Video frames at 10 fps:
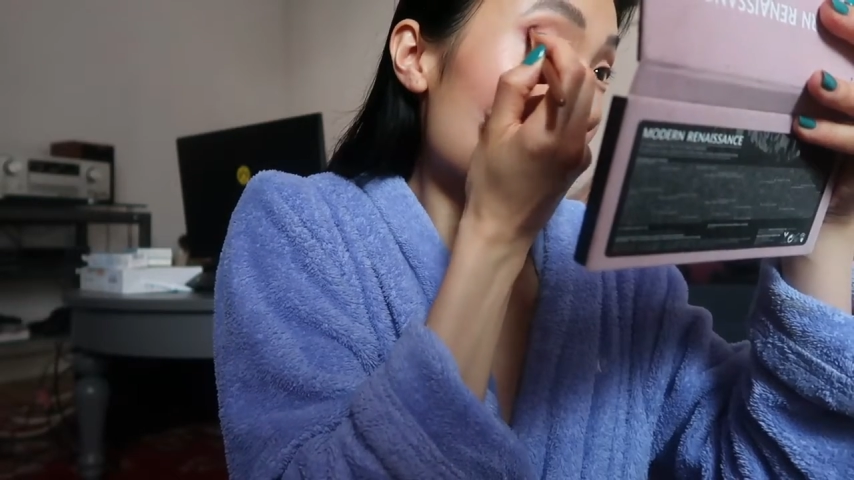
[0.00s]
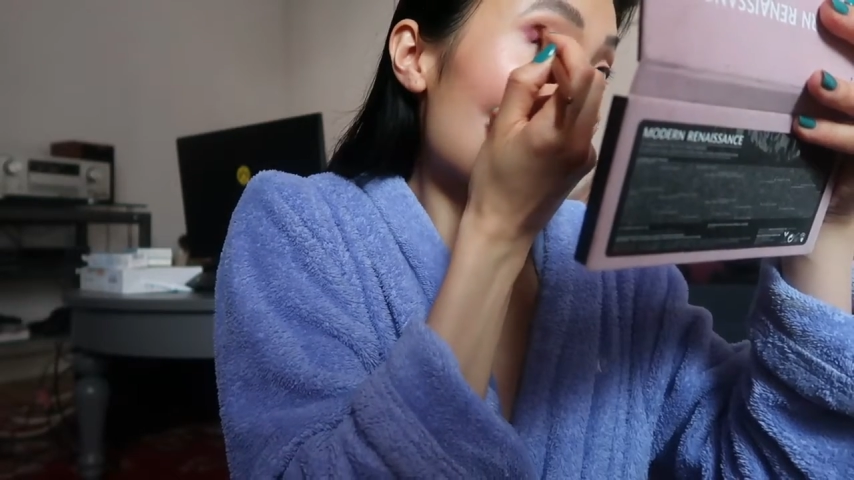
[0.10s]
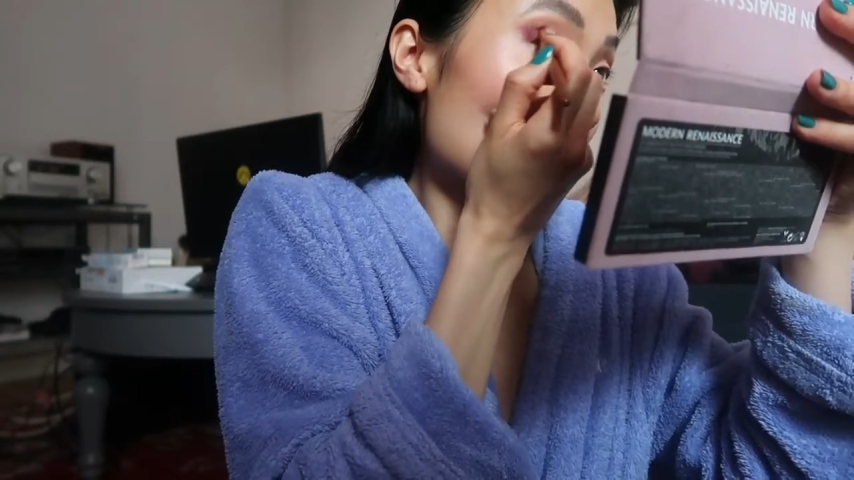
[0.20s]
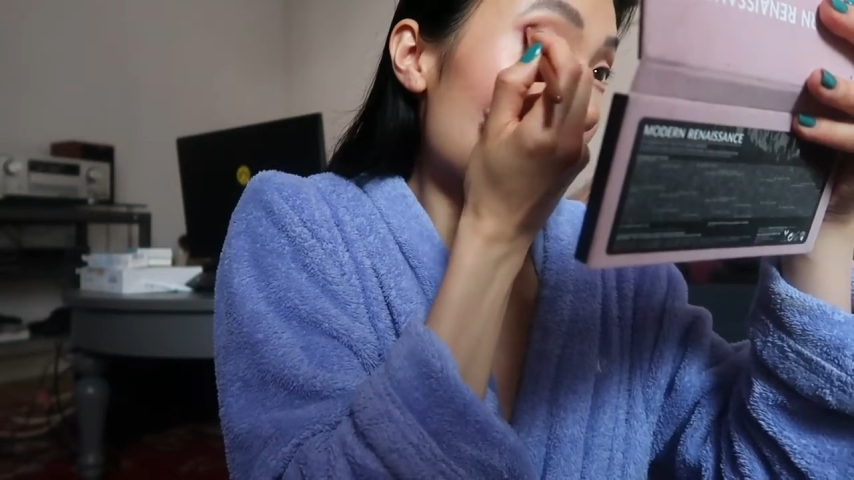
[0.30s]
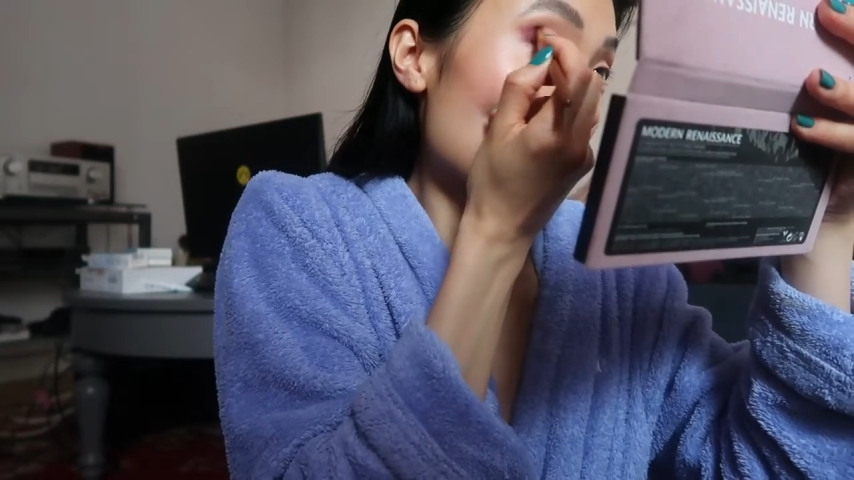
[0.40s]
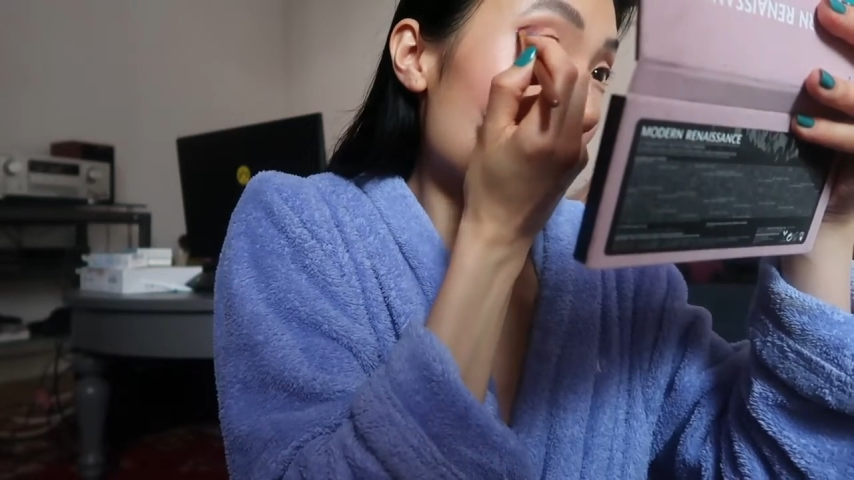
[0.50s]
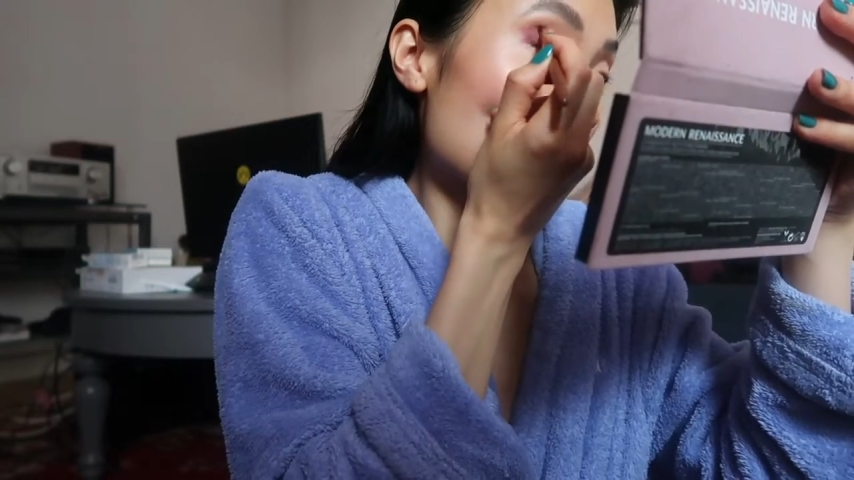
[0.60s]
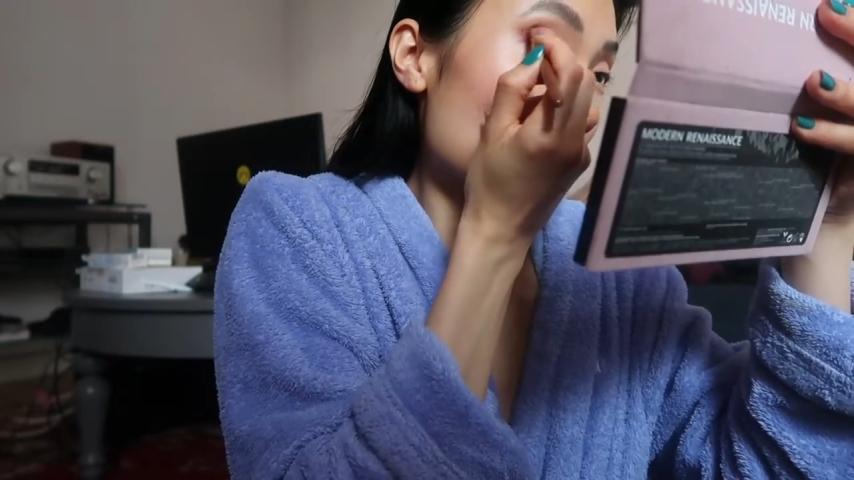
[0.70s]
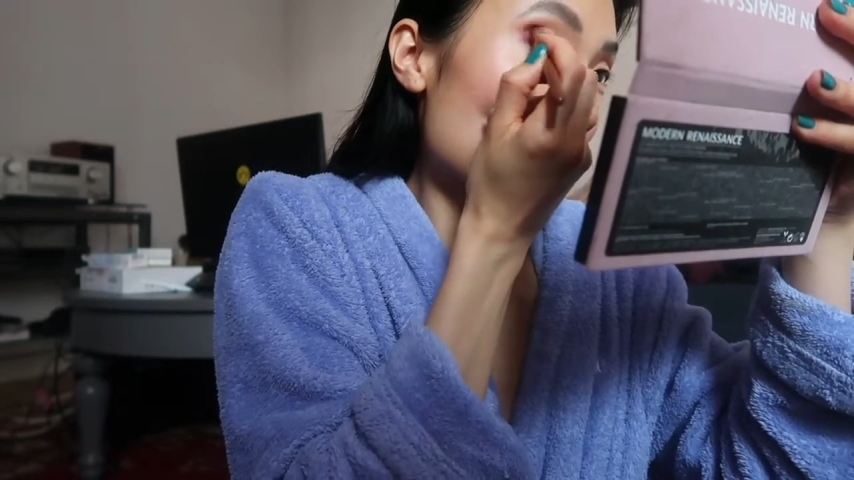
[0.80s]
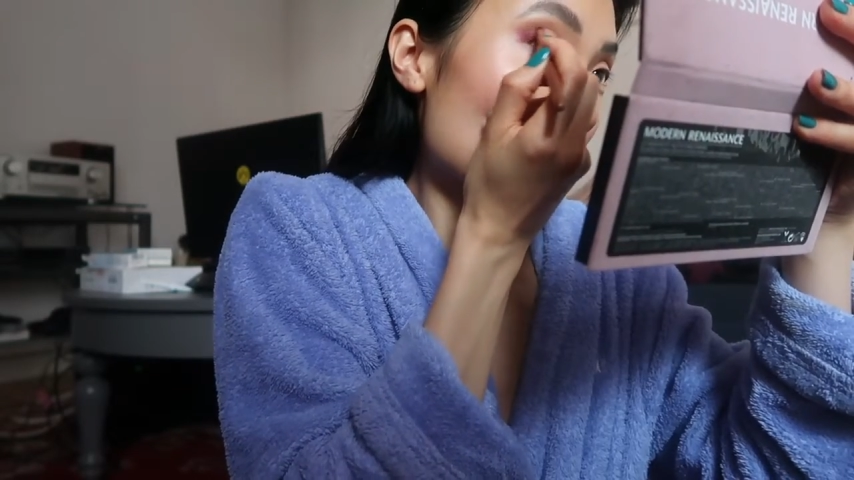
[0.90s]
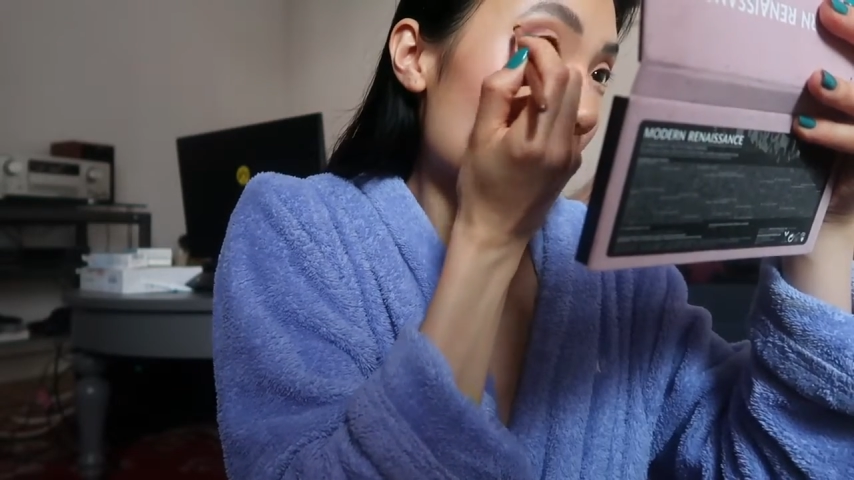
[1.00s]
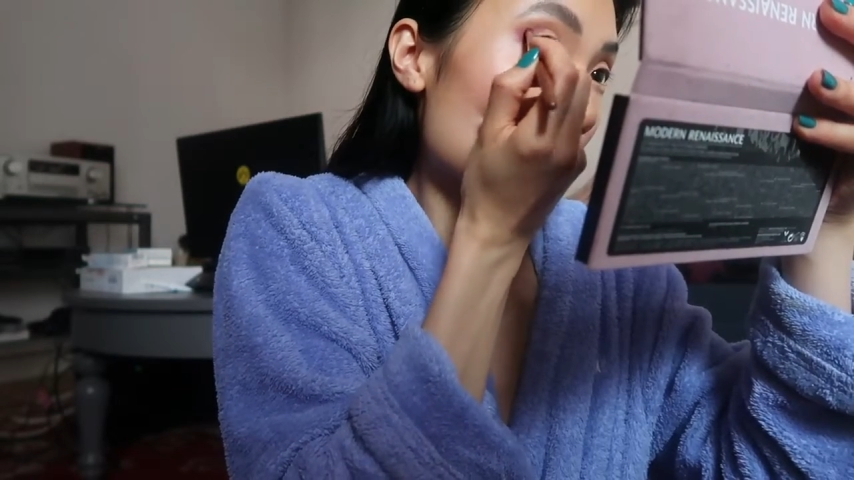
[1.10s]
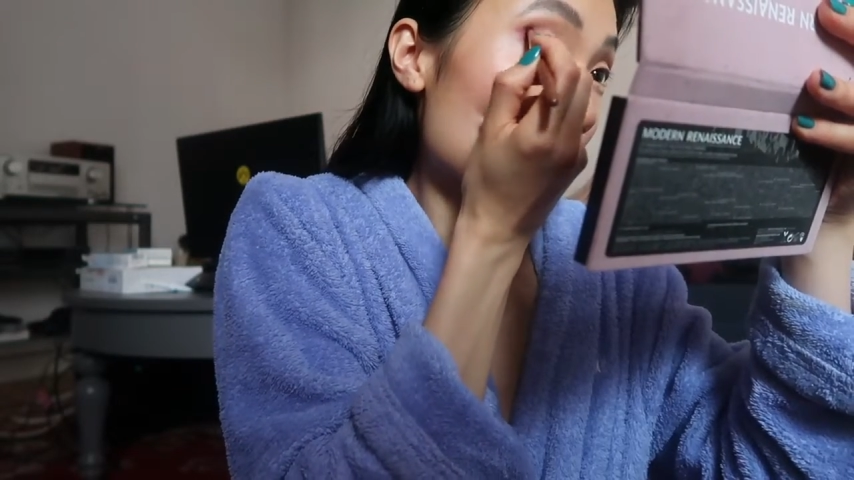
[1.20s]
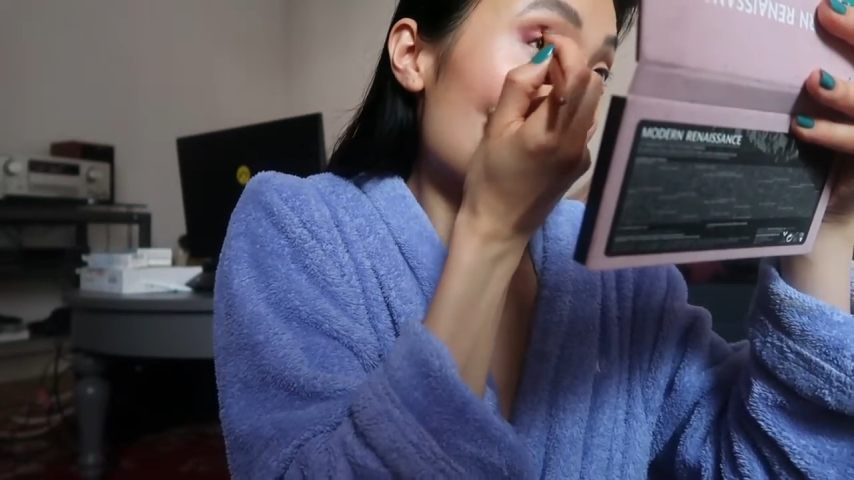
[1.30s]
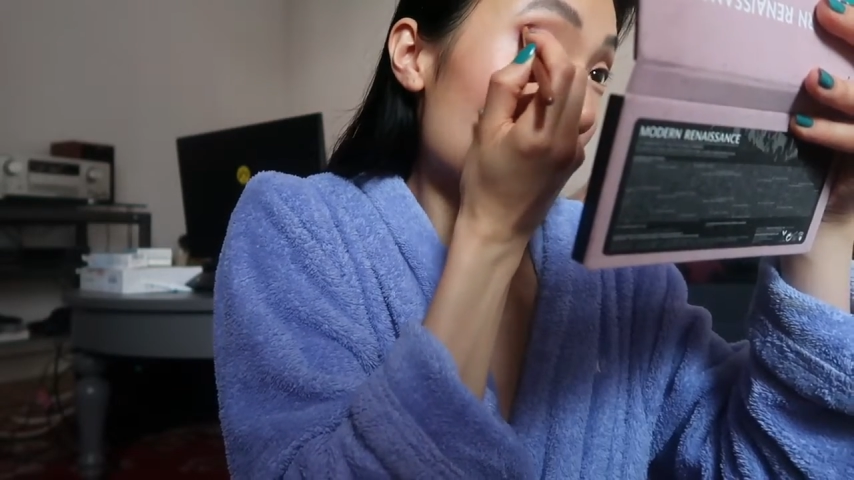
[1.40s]
my two blending
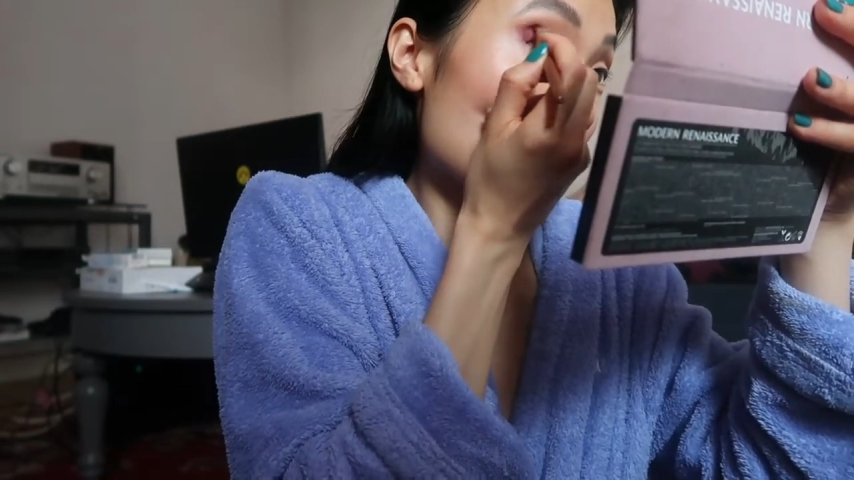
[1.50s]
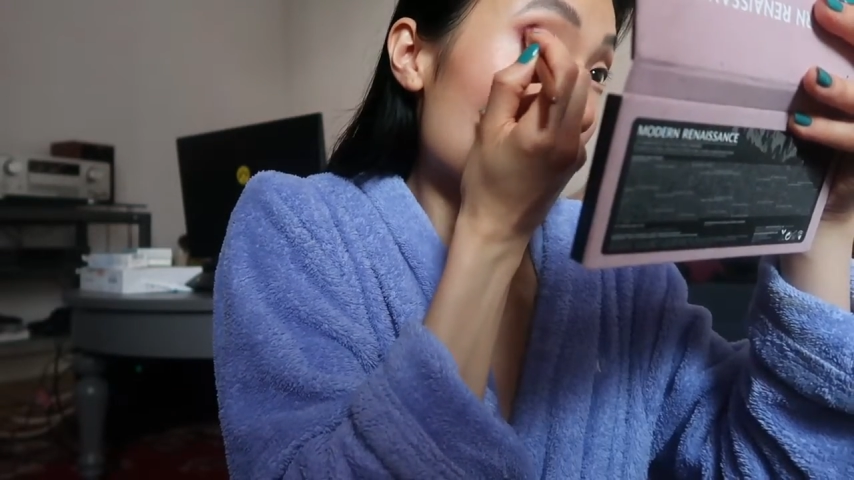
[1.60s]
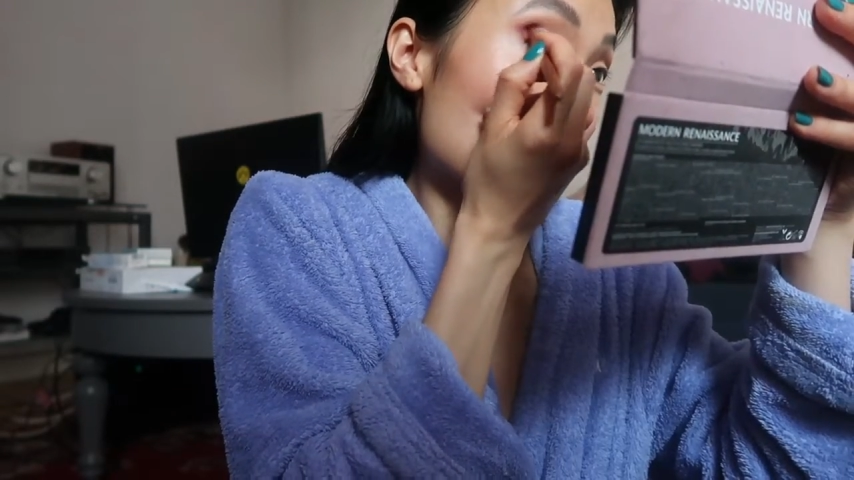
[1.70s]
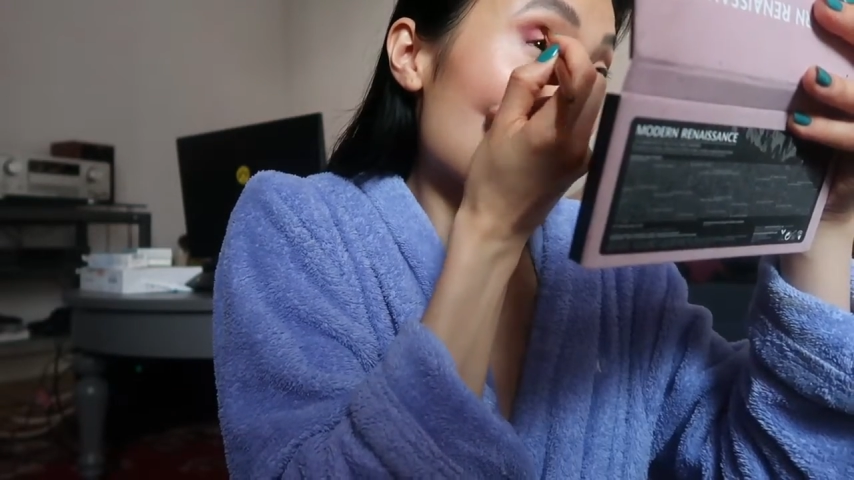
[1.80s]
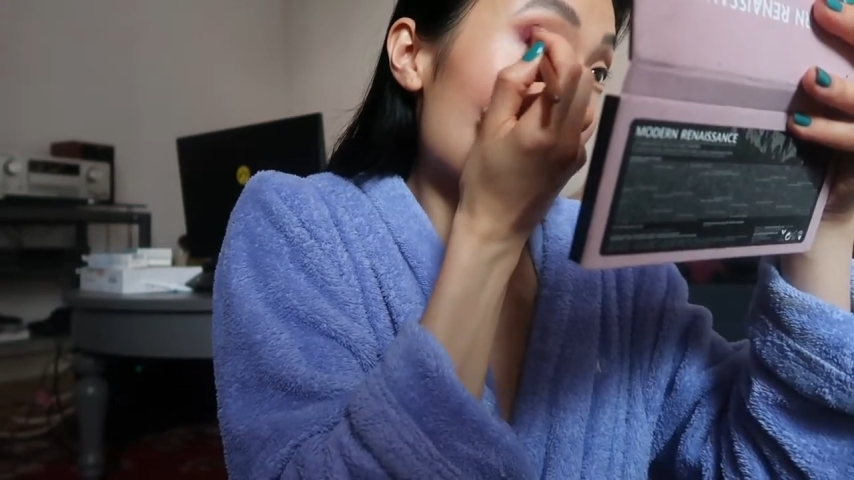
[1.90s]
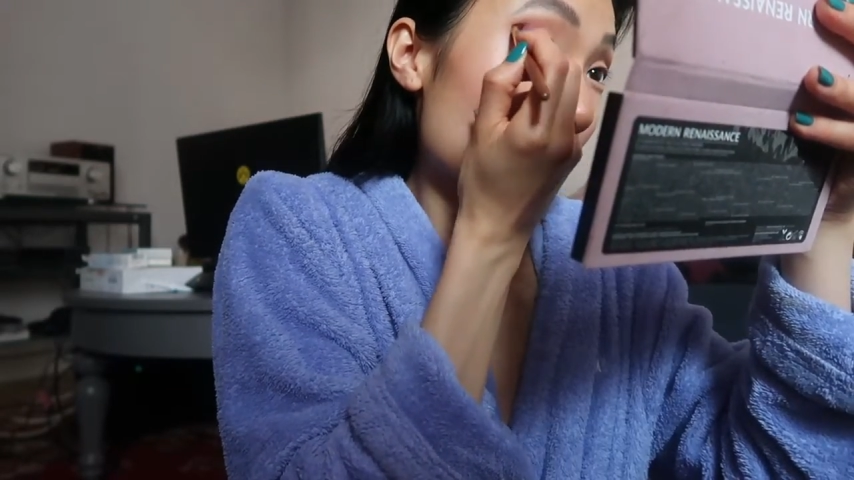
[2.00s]
shades and